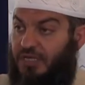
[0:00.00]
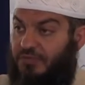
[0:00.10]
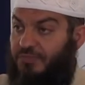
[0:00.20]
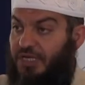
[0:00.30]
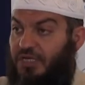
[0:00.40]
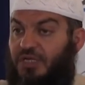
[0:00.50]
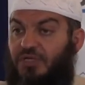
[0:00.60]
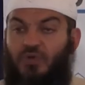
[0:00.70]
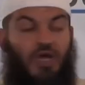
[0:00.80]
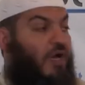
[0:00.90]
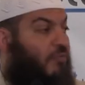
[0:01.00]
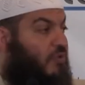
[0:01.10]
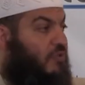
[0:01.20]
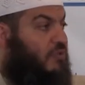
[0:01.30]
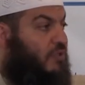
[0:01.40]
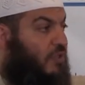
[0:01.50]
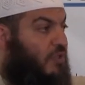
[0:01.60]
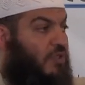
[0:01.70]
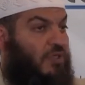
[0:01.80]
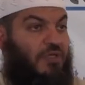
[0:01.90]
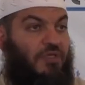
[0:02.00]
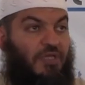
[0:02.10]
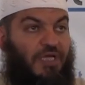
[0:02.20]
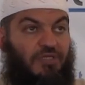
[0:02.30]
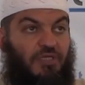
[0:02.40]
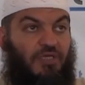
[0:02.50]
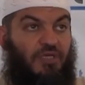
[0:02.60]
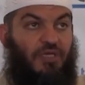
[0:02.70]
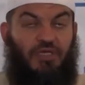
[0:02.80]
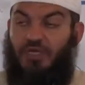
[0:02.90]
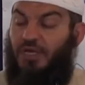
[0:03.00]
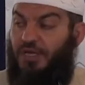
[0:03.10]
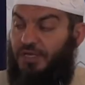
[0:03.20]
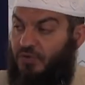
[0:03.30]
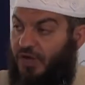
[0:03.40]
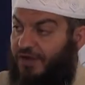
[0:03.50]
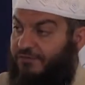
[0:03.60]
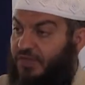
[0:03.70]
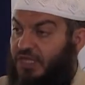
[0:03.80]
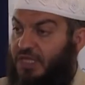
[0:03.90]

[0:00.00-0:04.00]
There are many dua books that you have.